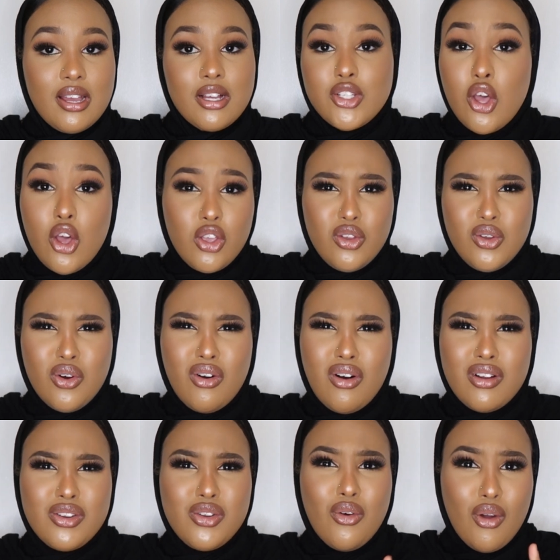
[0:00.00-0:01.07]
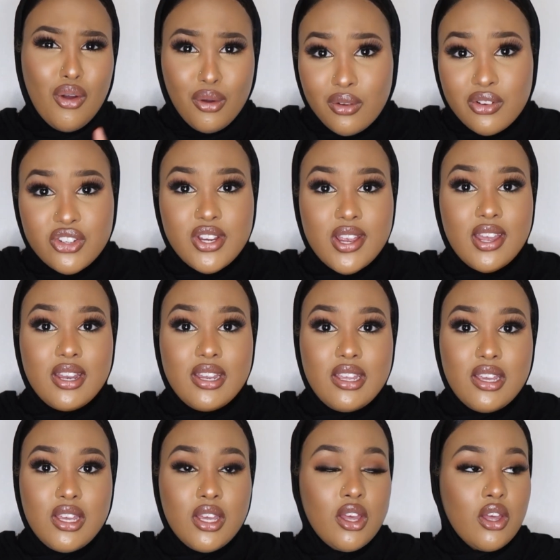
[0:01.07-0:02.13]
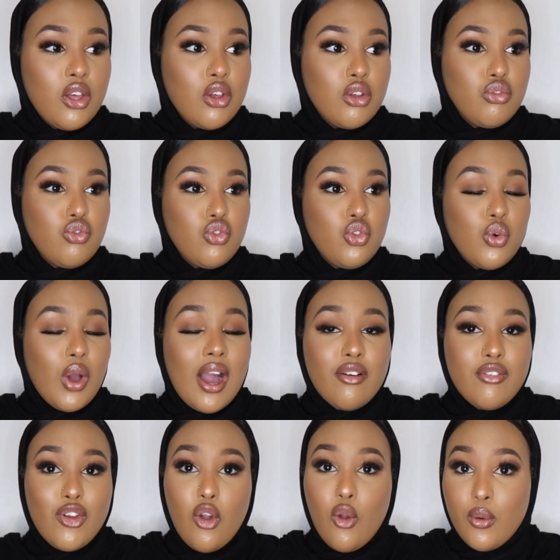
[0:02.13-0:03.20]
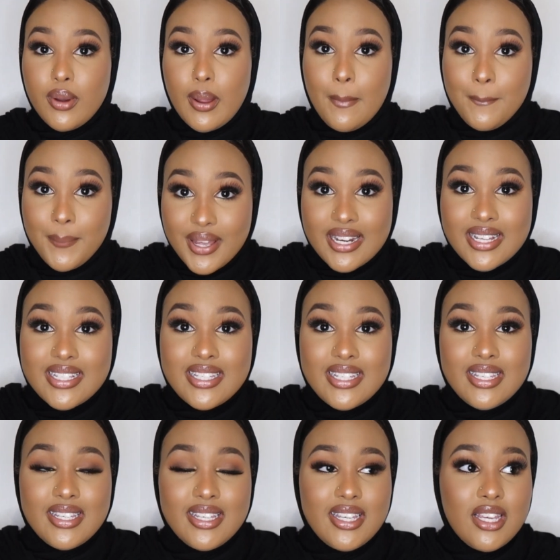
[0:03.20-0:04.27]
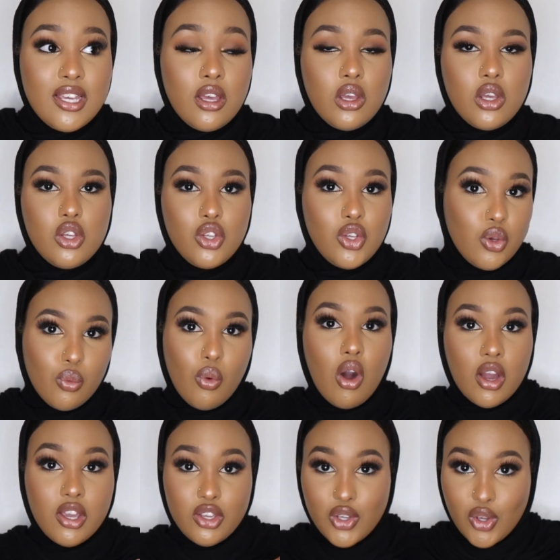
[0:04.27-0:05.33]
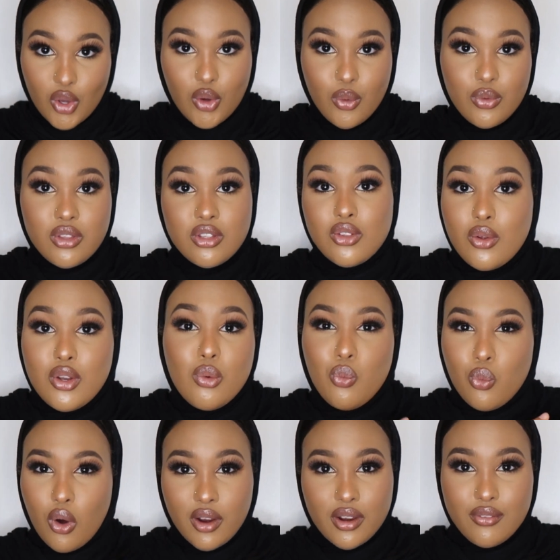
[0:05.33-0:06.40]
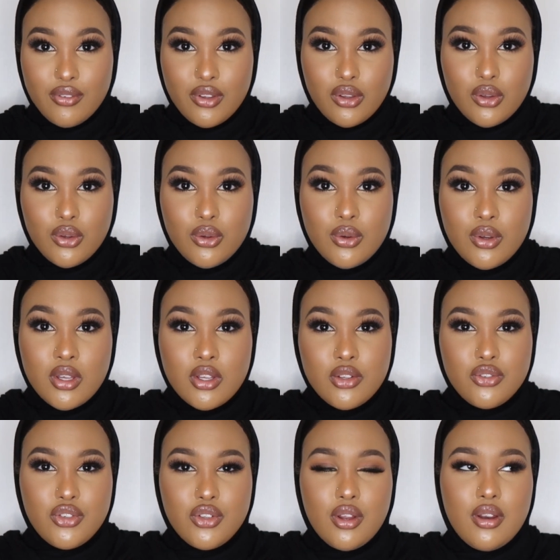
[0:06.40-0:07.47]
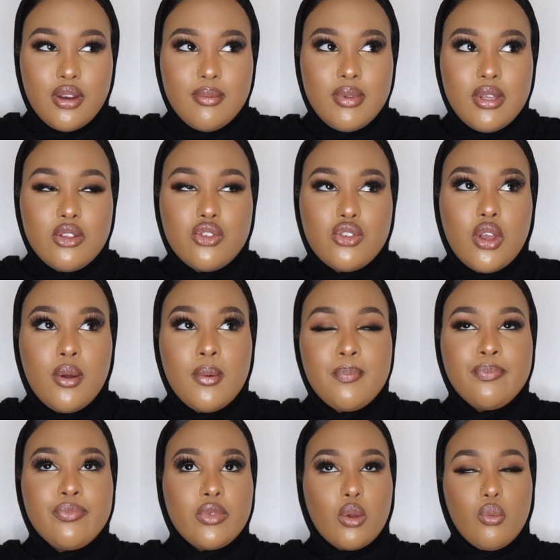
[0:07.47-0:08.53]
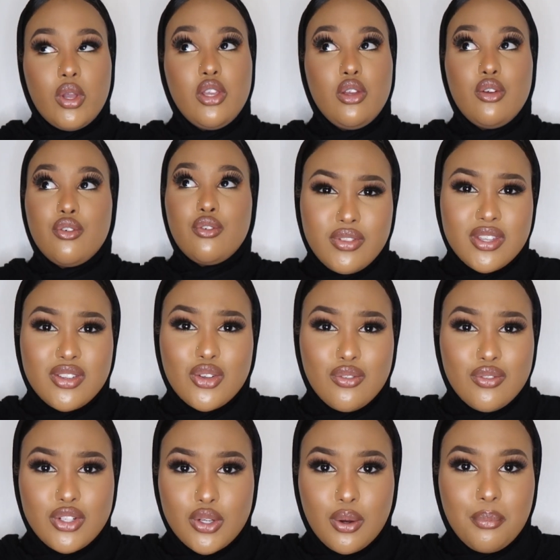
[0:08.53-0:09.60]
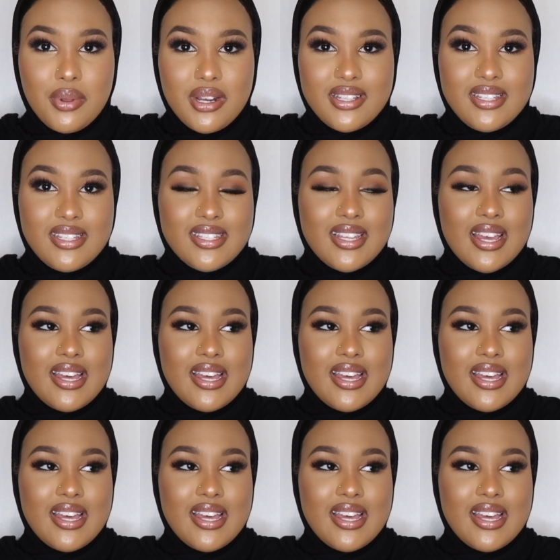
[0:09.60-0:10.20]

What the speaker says: else. You're on your own journey. You have your own ability. You are you. There's only one of you. Do you know what I mean? So when you've discovered your abilities,